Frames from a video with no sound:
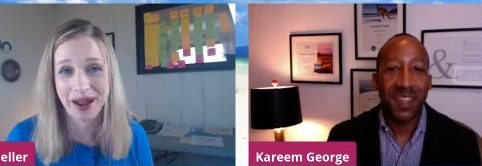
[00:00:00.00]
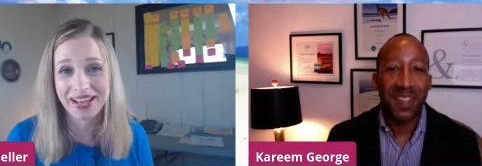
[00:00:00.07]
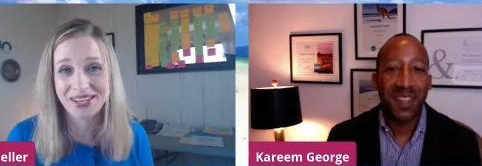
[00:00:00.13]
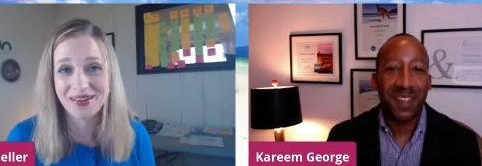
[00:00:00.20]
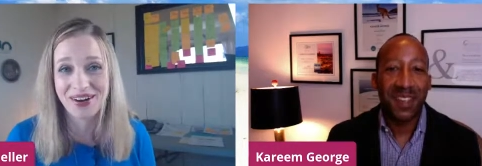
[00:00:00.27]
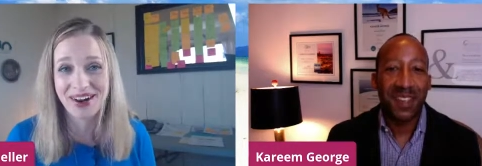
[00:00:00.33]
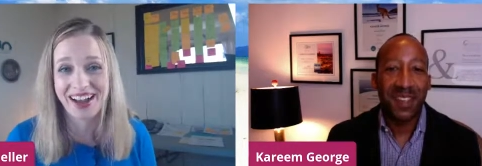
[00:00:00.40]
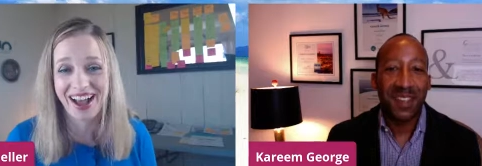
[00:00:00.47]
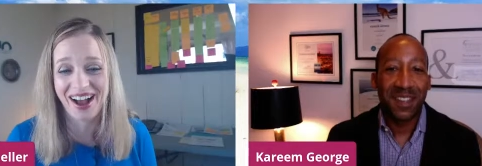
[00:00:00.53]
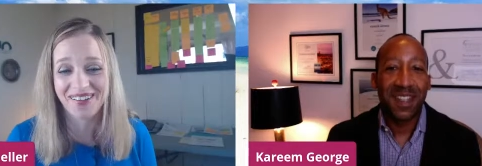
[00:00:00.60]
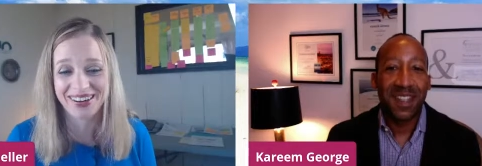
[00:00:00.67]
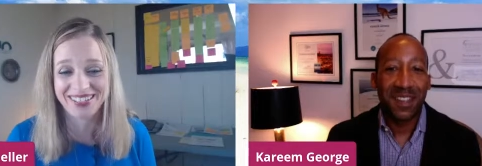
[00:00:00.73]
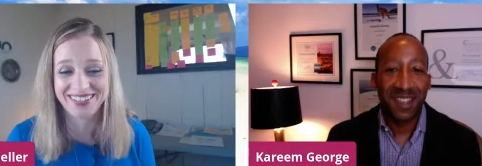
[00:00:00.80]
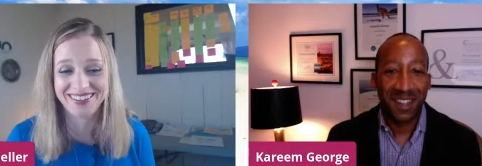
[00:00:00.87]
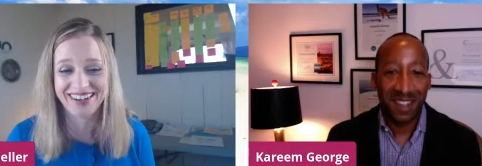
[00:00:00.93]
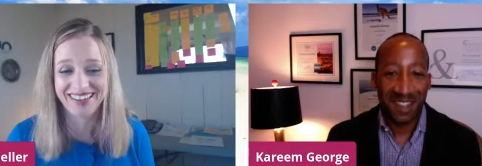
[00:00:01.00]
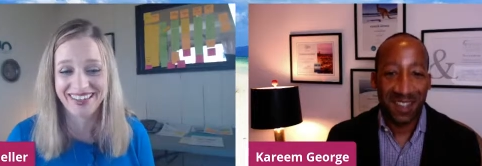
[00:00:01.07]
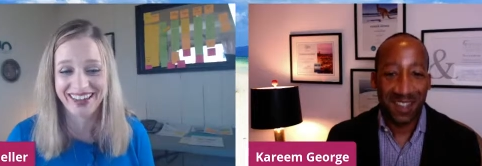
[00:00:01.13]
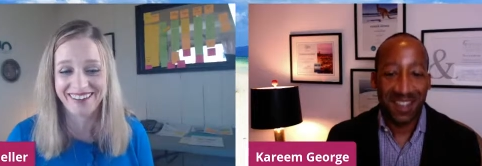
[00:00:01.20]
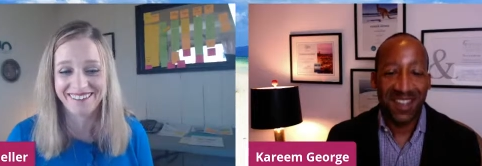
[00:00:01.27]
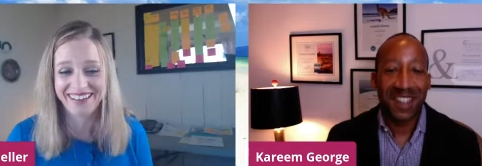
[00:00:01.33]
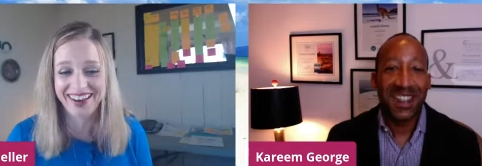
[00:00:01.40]
Speaker 1: minds right now are doing
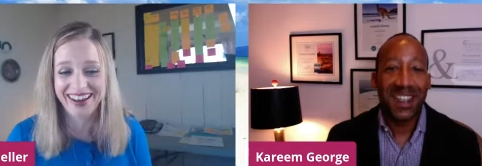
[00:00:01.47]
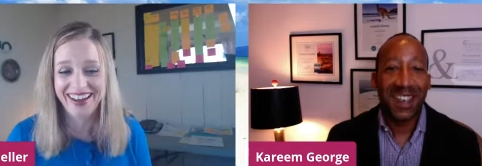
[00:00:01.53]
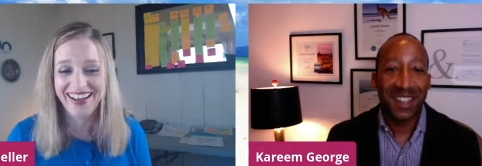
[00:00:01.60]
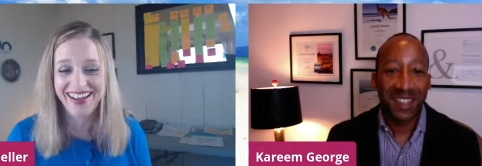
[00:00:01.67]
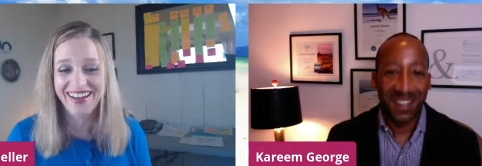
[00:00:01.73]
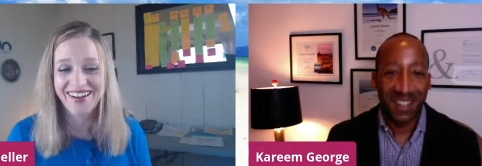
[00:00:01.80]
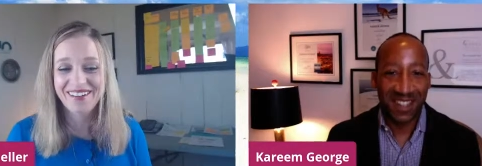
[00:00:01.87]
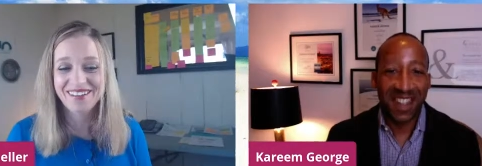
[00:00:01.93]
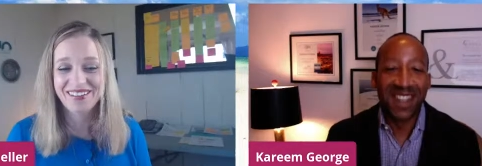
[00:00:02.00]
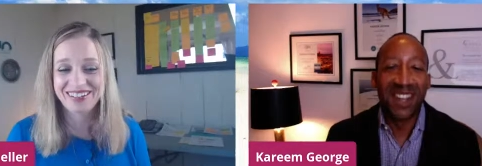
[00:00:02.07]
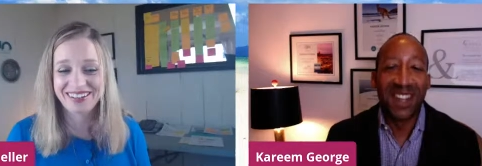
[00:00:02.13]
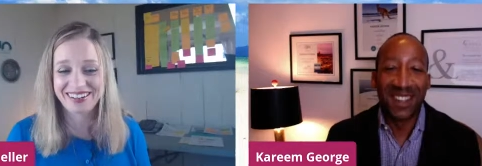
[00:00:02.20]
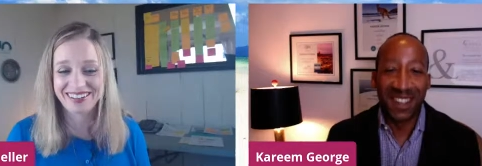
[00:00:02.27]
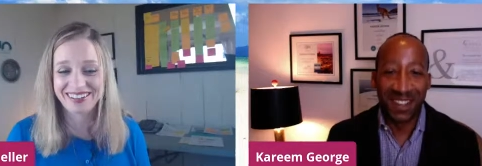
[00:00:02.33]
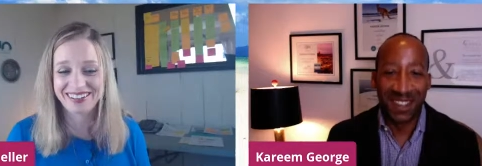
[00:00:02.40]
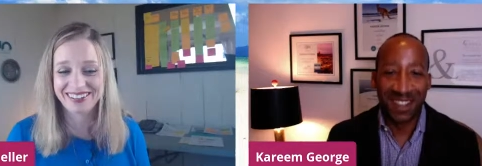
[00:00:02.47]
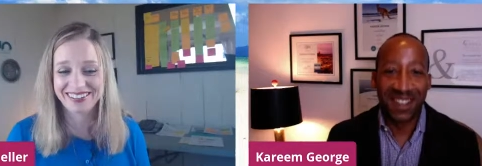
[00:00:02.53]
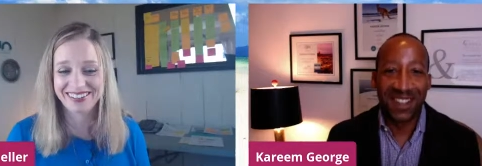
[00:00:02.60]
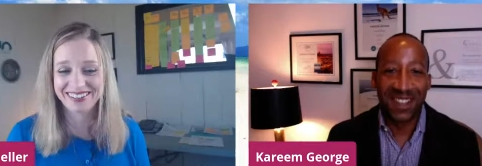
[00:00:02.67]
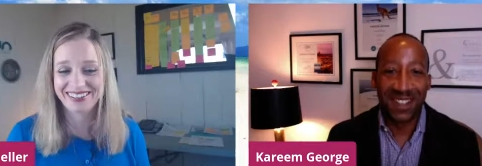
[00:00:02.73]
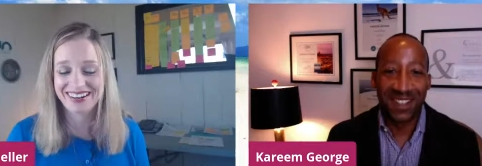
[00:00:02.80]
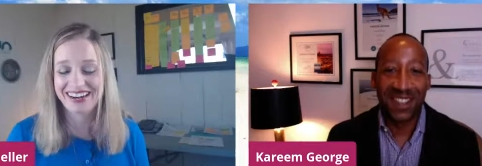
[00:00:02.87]
that, right? Yeah. We're starting to
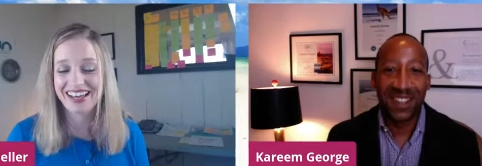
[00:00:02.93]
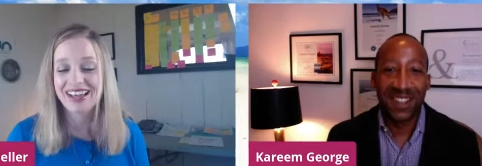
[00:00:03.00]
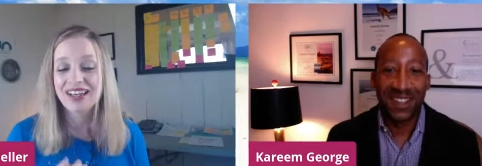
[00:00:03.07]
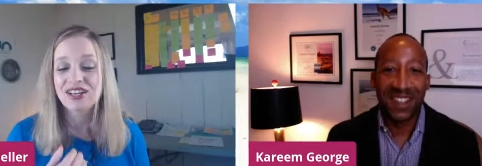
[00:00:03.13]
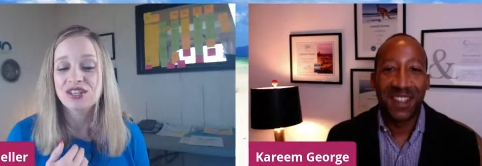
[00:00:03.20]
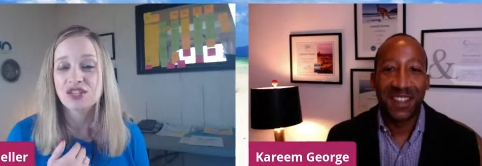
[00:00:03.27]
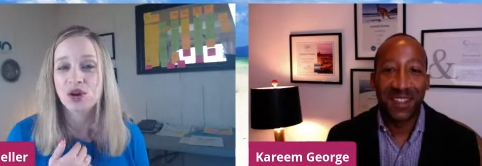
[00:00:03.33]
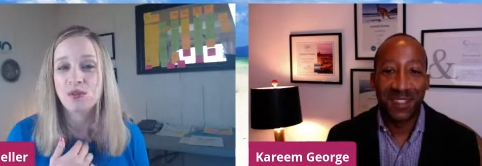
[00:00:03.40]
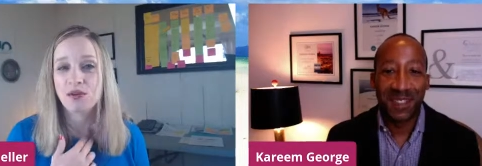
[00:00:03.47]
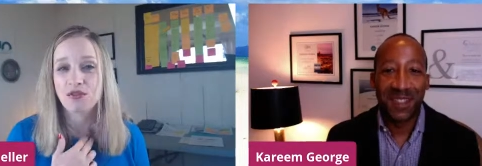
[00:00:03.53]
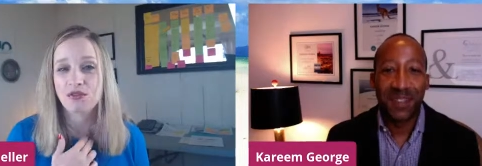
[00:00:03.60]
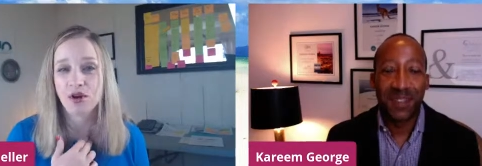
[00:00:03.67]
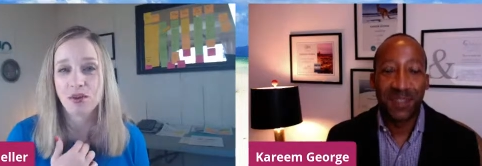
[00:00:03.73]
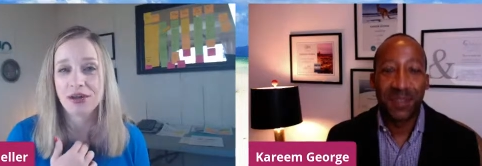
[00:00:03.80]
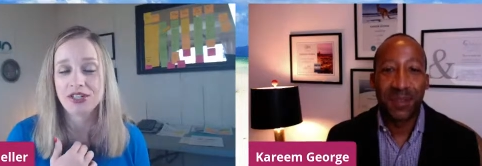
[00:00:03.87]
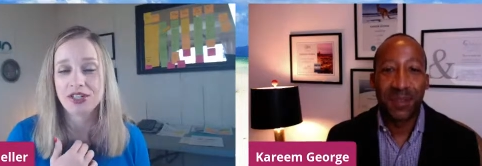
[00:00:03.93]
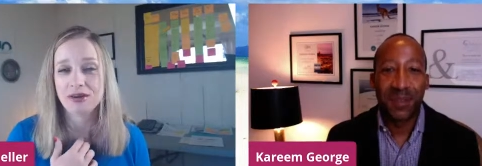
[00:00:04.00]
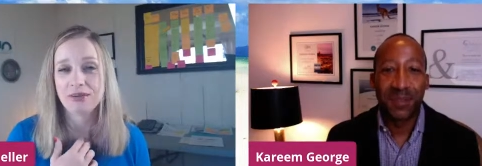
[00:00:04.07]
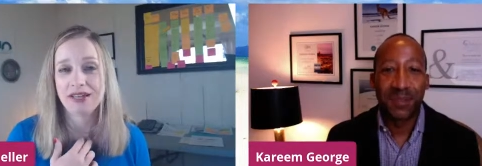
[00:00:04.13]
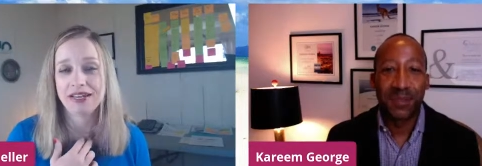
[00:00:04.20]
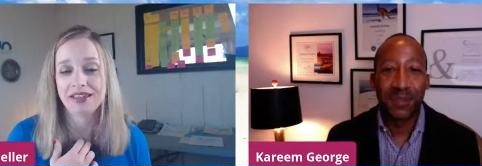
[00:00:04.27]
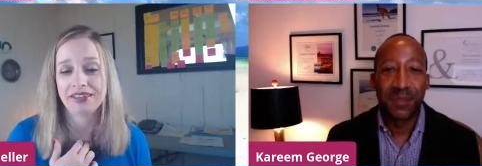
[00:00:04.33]
go through it. So before we
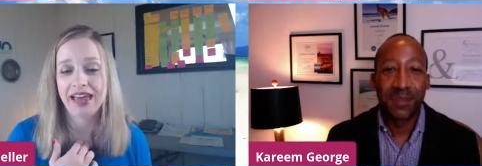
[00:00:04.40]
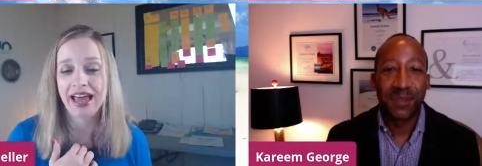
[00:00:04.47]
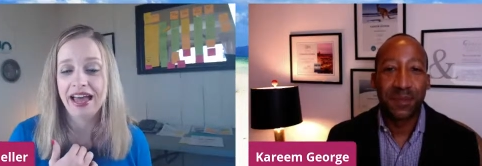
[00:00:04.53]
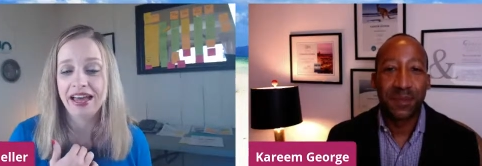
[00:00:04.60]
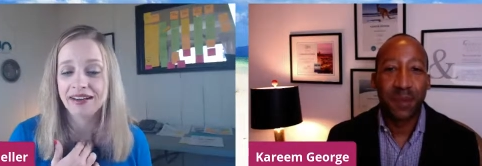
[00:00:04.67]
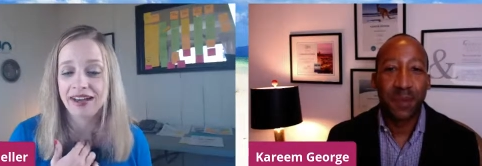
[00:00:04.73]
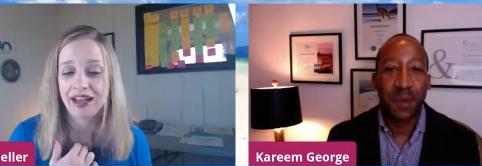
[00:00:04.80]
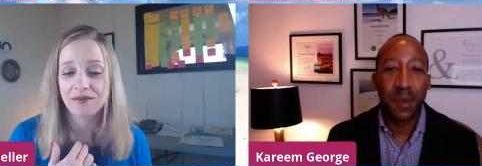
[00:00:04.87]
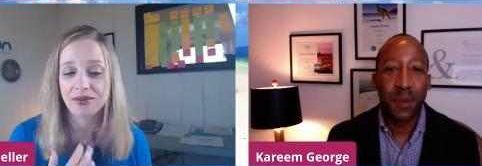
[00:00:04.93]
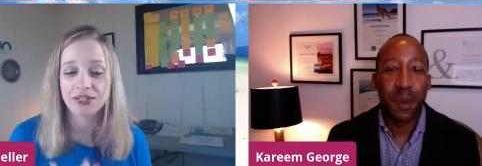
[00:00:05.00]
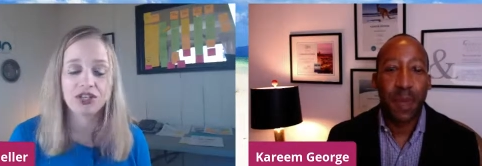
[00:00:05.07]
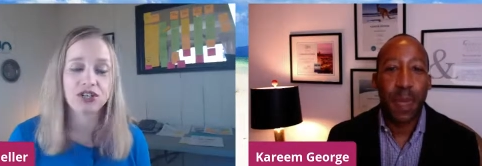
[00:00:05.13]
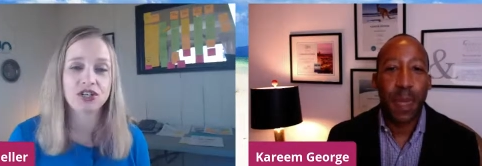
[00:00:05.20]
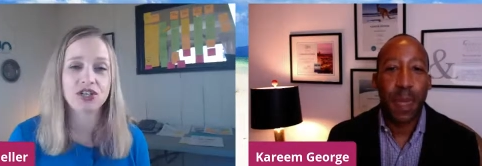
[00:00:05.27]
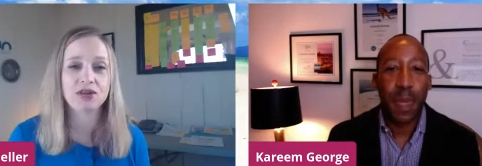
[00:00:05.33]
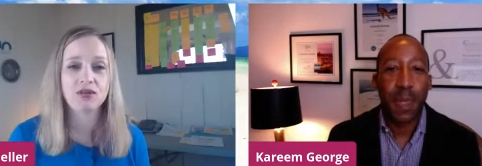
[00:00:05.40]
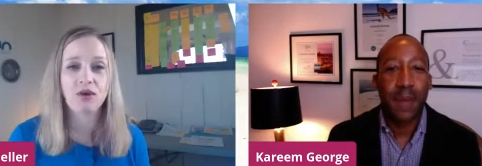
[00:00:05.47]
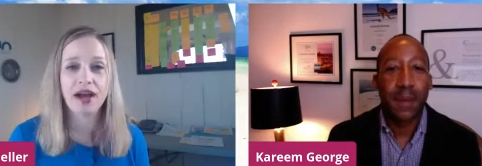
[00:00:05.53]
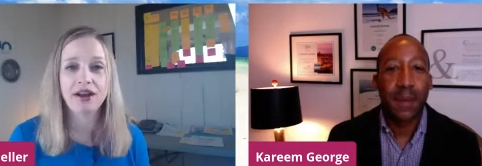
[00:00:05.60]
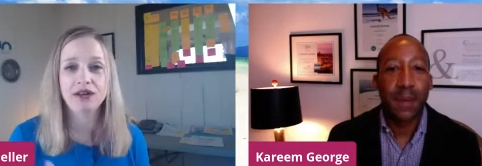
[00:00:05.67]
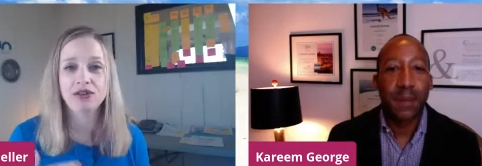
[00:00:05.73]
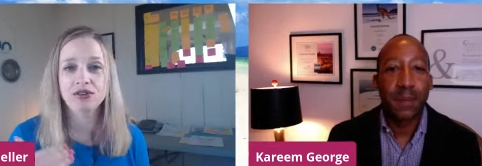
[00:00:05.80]
jump into that conversation,
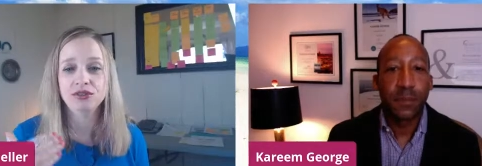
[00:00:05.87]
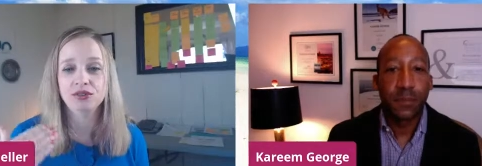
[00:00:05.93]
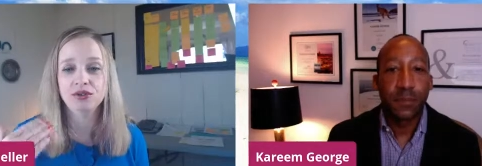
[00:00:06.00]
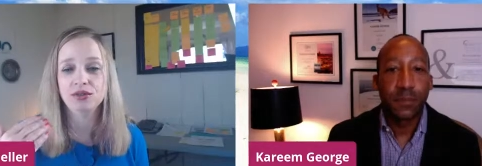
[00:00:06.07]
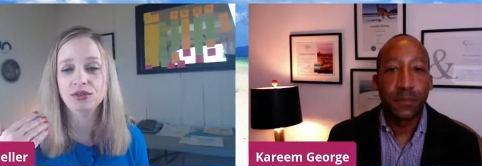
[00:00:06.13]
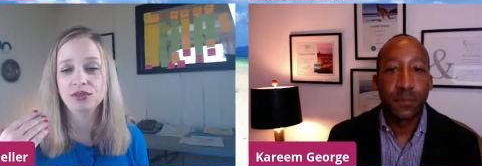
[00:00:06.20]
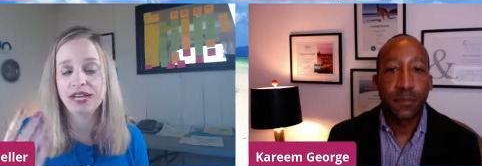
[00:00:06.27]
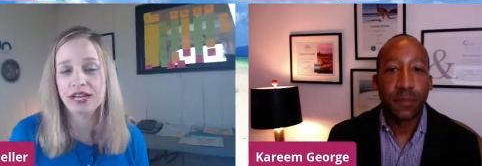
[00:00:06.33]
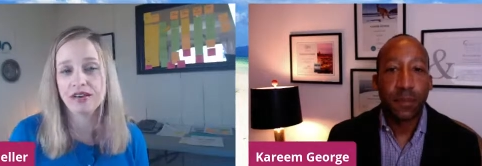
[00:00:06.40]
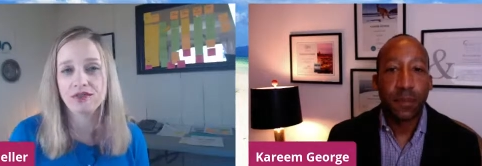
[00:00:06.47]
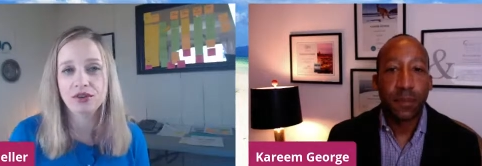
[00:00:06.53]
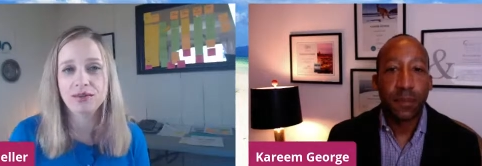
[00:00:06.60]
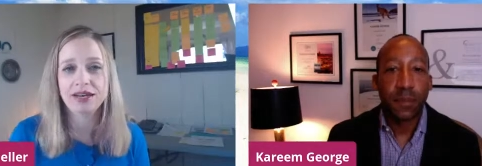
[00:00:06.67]
why don't you take a